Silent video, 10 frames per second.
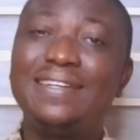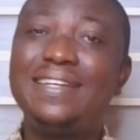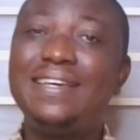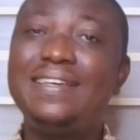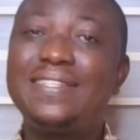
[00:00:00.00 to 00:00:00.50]

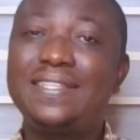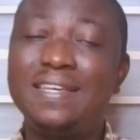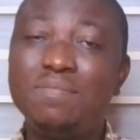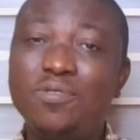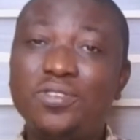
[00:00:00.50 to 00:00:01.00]

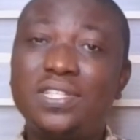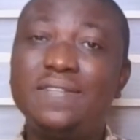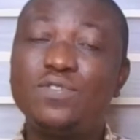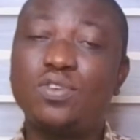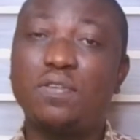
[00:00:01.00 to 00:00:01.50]
these
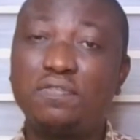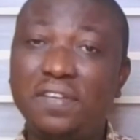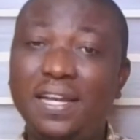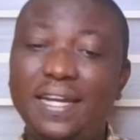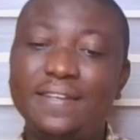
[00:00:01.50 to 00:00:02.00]
emotions or
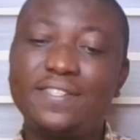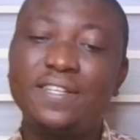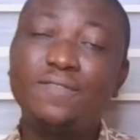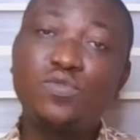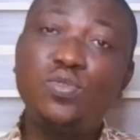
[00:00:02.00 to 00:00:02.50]
feelings